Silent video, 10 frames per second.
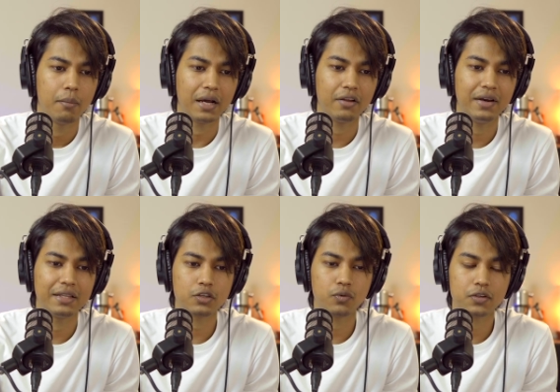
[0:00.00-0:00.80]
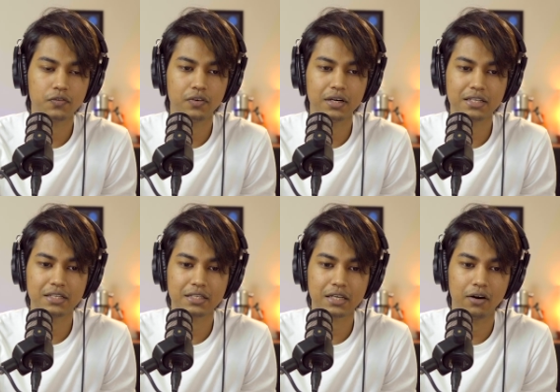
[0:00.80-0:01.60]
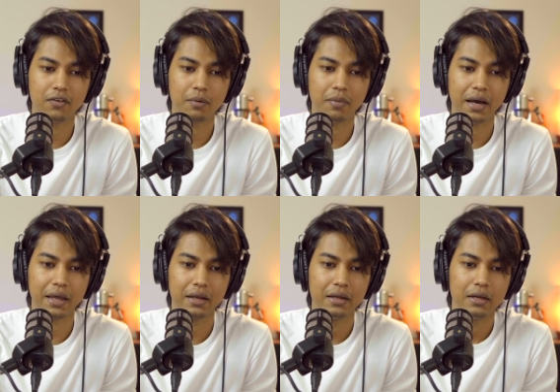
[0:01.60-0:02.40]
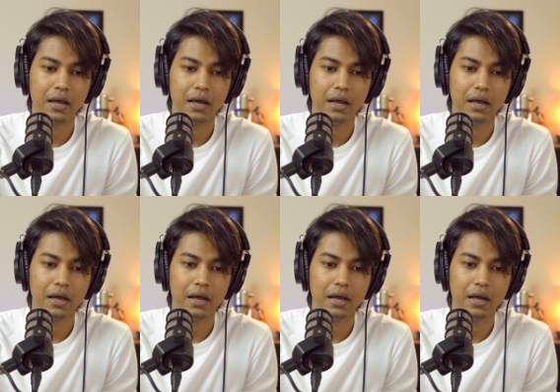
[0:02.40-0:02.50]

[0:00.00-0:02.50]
By the way, this was first discovered by